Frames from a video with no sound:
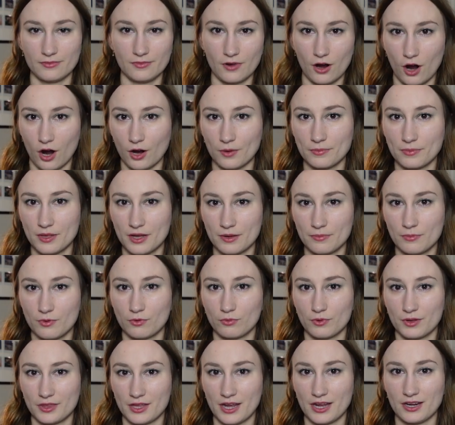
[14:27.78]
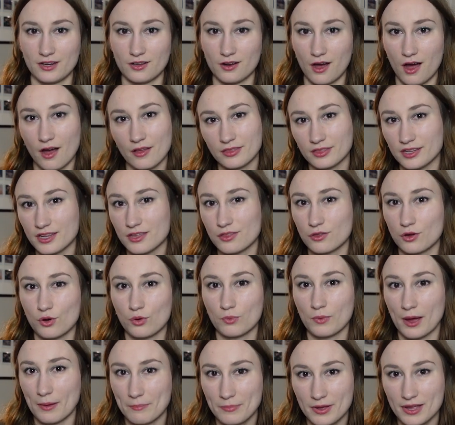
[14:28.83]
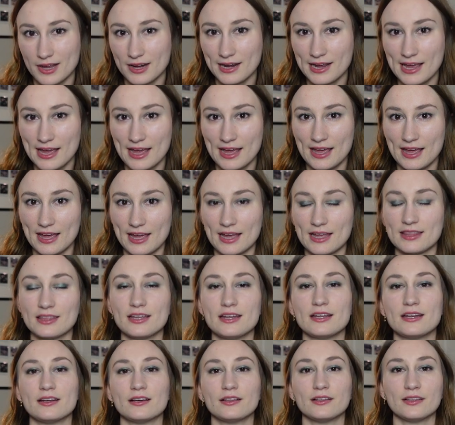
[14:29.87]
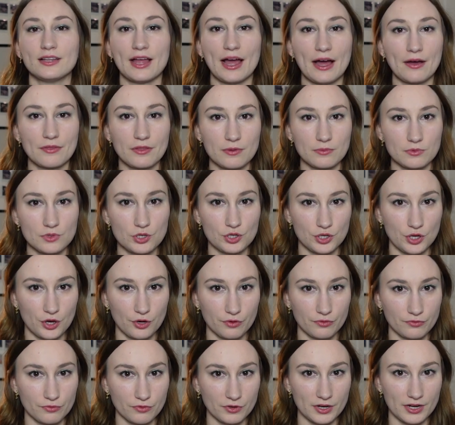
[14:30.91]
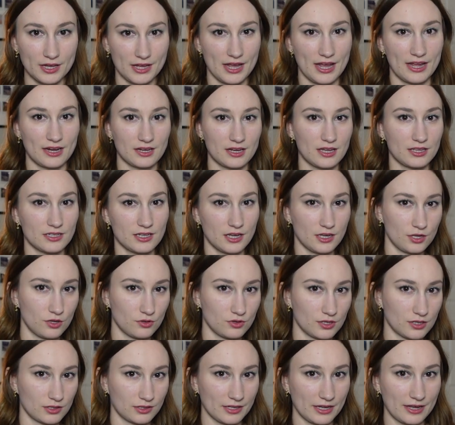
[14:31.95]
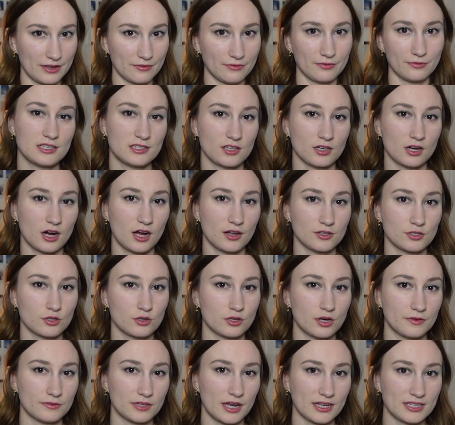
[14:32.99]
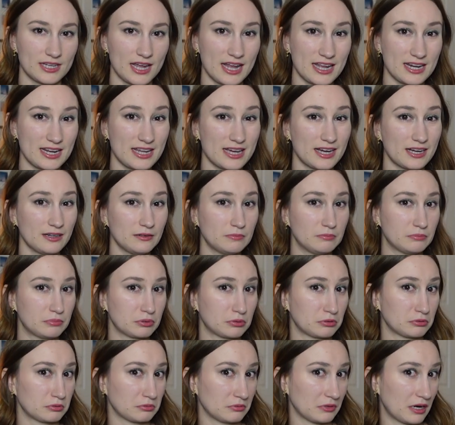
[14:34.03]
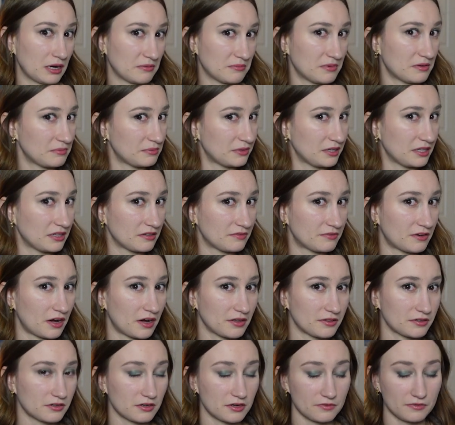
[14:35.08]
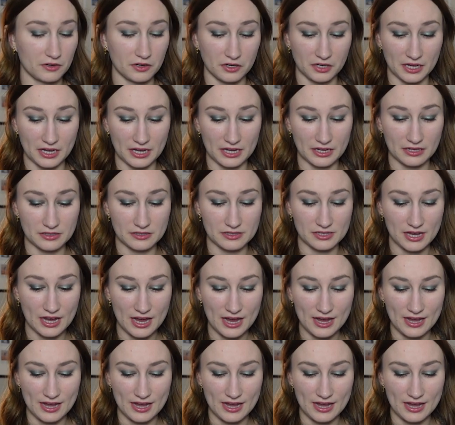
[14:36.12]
harm them with a non-lethal weapon and then allow them to go free and continue to live. He's the consort of Titania, probably the father of her kids.